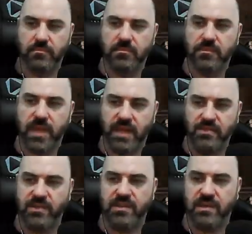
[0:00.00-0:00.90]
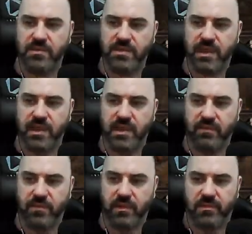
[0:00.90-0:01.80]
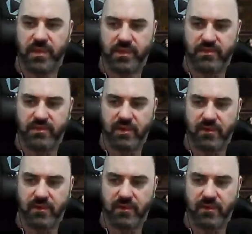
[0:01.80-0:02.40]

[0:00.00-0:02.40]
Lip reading: As you can see, we're tanky enough with or without the shrine.